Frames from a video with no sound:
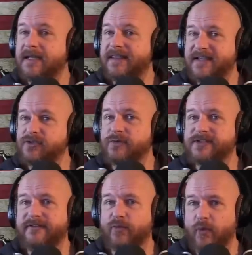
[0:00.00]
this was
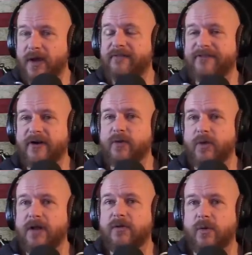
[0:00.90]
a very
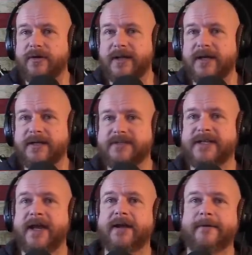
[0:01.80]
well coordinated
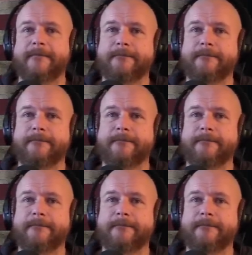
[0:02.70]
attack.